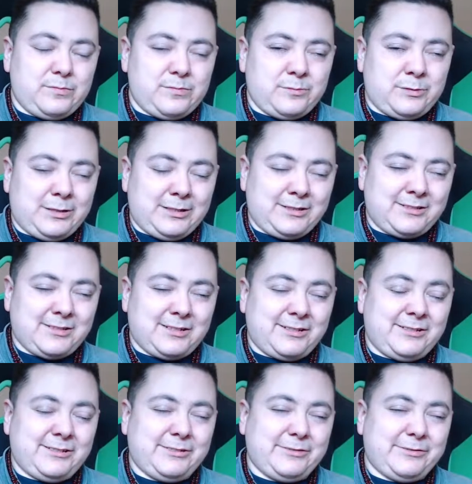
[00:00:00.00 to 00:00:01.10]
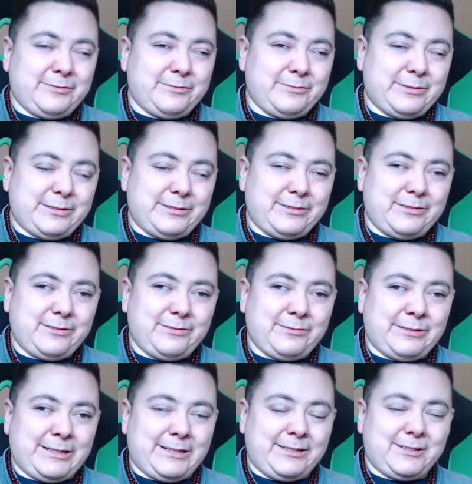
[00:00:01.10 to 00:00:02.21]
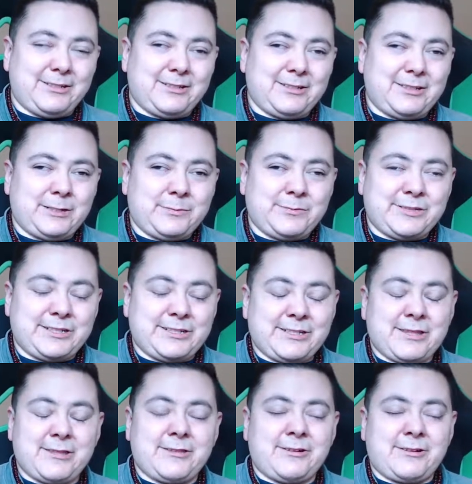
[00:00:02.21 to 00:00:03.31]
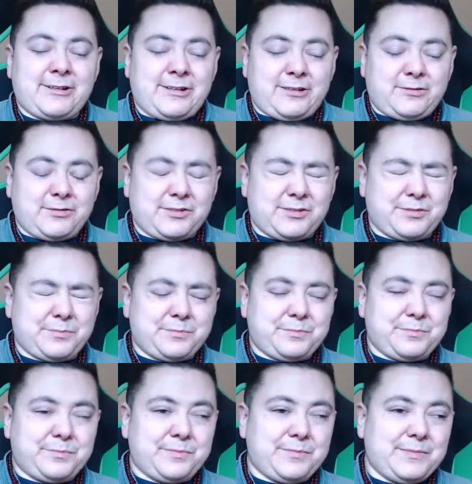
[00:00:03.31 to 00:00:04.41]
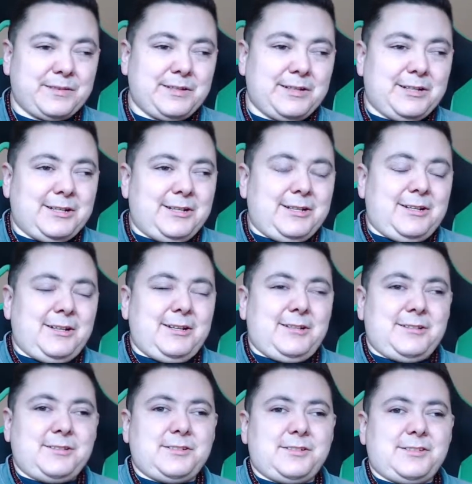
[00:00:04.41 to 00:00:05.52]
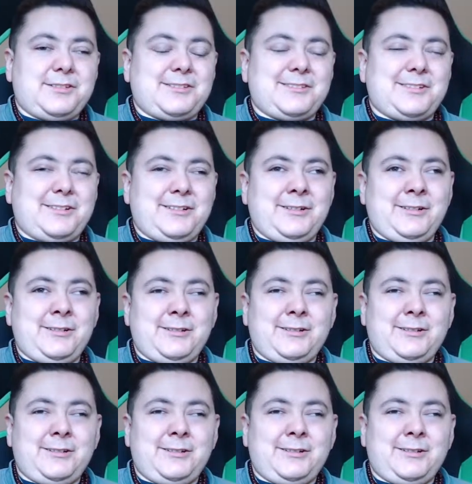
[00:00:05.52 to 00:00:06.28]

what does sun do when when it comes into the third house? So the sun